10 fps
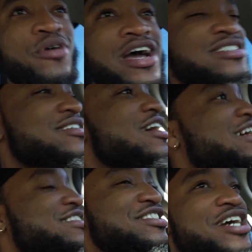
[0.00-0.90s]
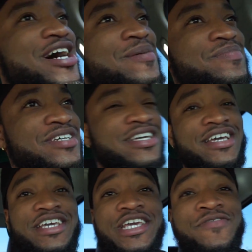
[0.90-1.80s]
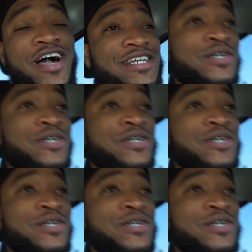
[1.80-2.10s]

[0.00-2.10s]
We're out of stock at the shop. Evike